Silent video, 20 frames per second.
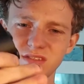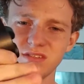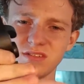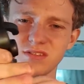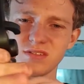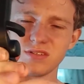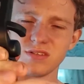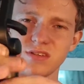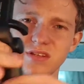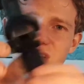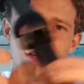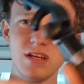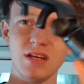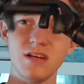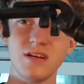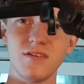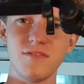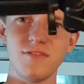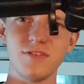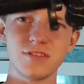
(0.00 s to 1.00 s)
little thing here
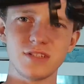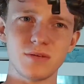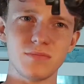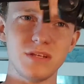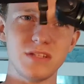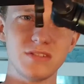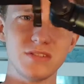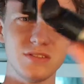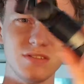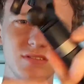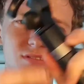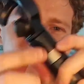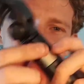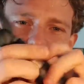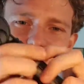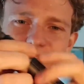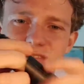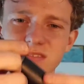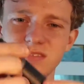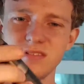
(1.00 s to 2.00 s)
feels like metal.
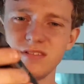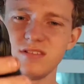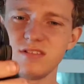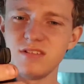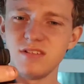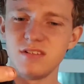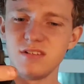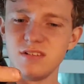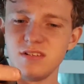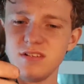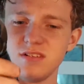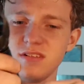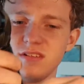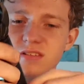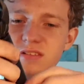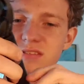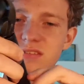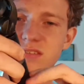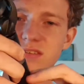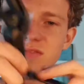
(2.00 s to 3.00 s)

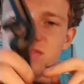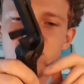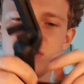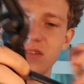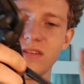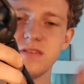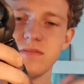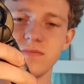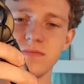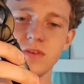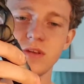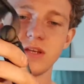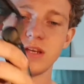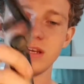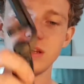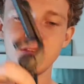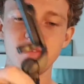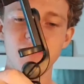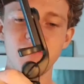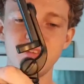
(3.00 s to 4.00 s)
So obviously,
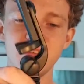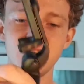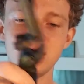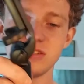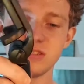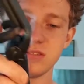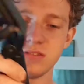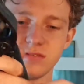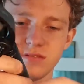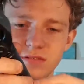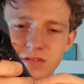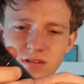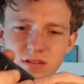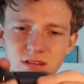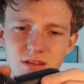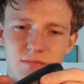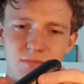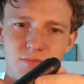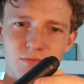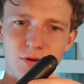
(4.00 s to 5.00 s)
the feet just... Oh,
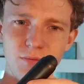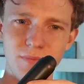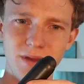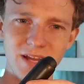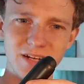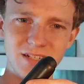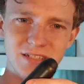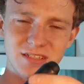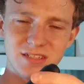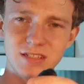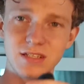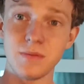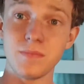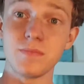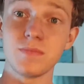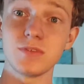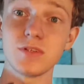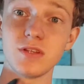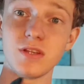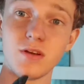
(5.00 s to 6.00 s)
they've got magnets in them.
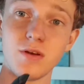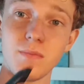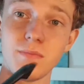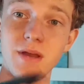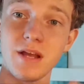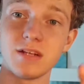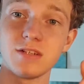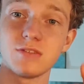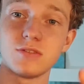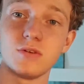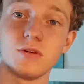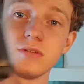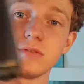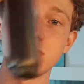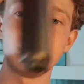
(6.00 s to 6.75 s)
So they've got magnets to hold them